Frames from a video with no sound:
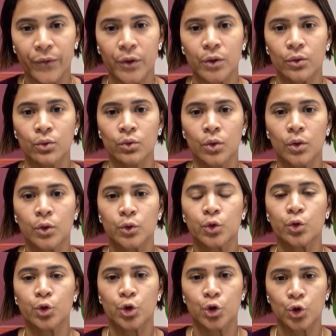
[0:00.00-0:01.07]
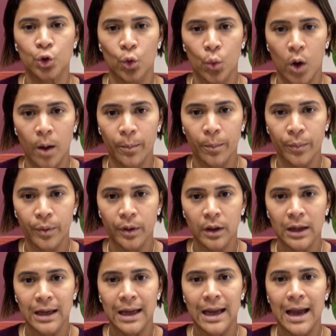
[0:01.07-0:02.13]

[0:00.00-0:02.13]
for you to show up